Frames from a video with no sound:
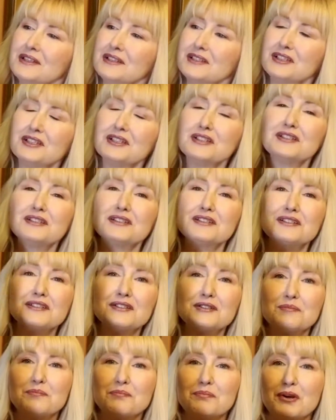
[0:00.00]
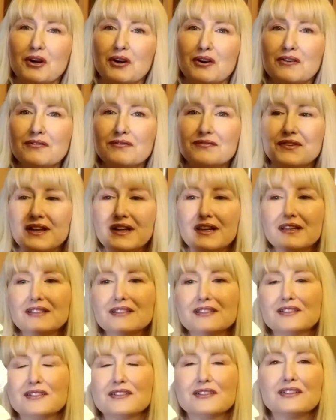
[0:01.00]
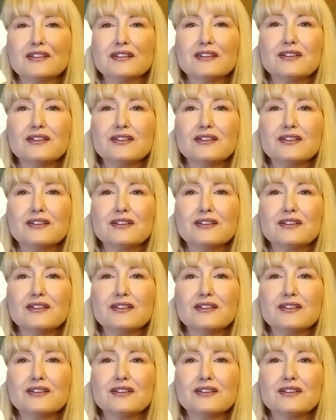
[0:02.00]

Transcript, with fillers: she's just perfect. The